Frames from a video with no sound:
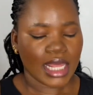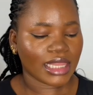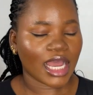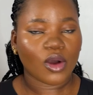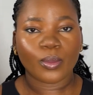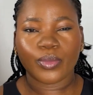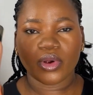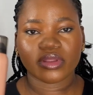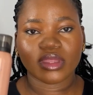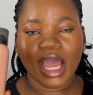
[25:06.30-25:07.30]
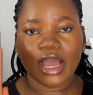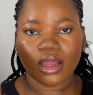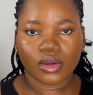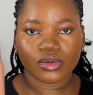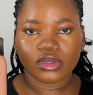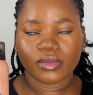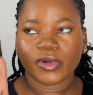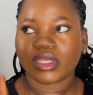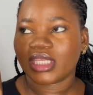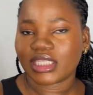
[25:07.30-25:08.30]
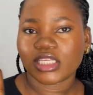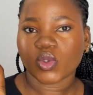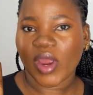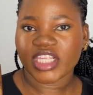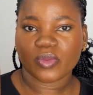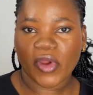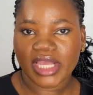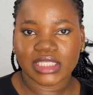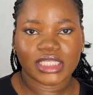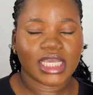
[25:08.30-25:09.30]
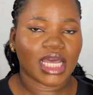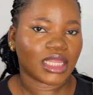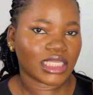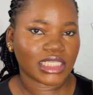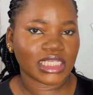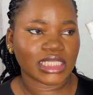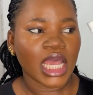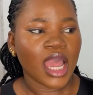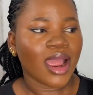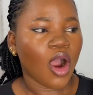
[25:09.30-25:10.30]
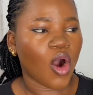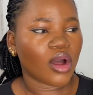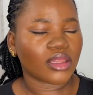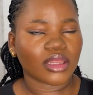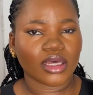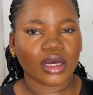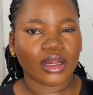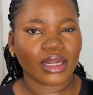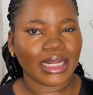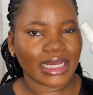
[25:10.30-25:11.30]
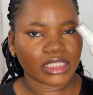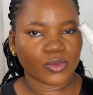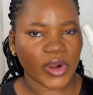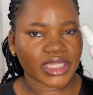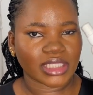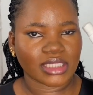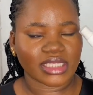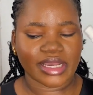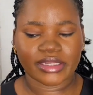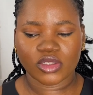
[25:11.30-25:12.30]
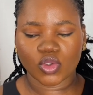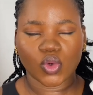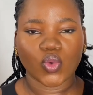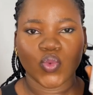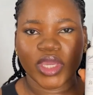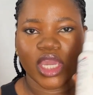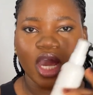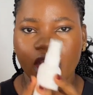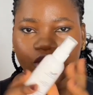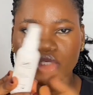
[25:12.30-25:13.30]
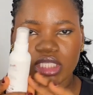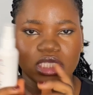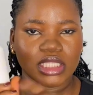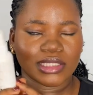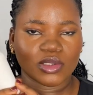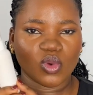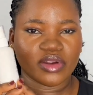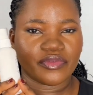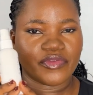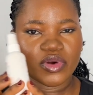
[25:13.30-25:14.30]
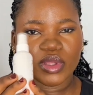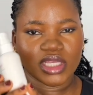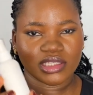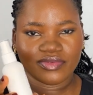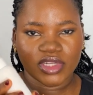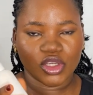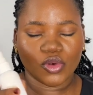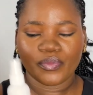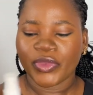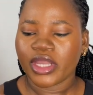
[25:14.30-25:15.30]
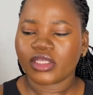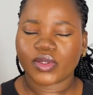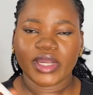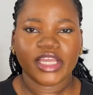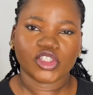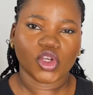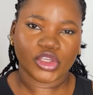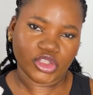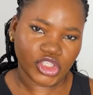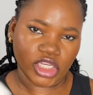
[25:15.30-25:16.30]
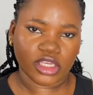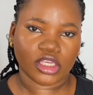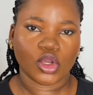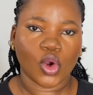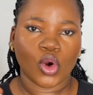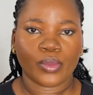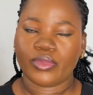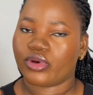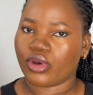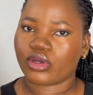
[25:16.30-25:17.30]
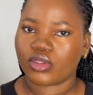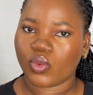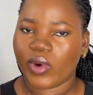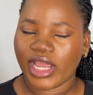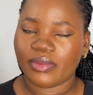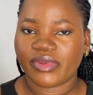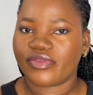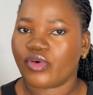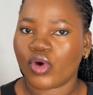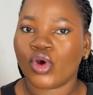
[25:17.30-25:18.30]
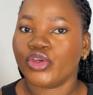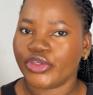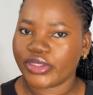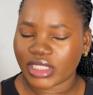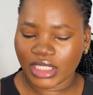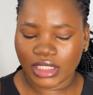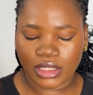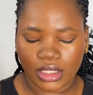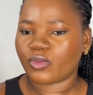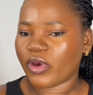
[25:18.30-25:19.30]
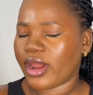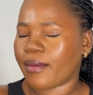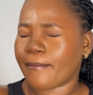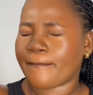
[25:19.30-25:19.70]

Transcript: Now both are good, but this is quite pricey and this is on the less pricey side, so we are using this one for this video. So ensure you shake your product well before using the spray.